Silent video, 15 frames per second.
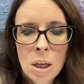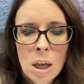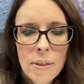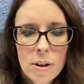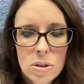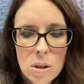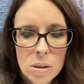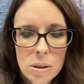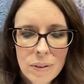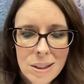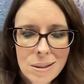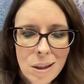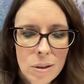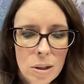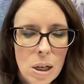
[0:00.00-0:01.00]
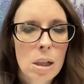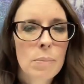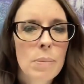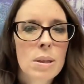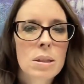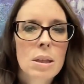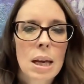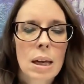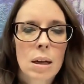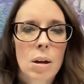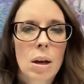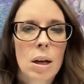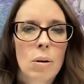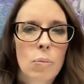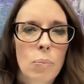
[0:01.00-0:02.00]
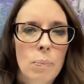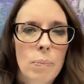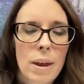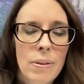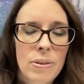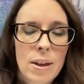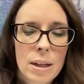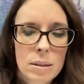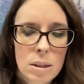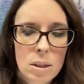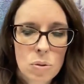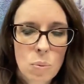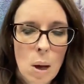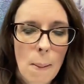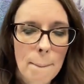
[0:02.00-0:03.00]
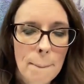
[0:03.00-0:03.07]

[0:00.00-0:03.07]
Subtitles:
There's all of these other elements in things as well.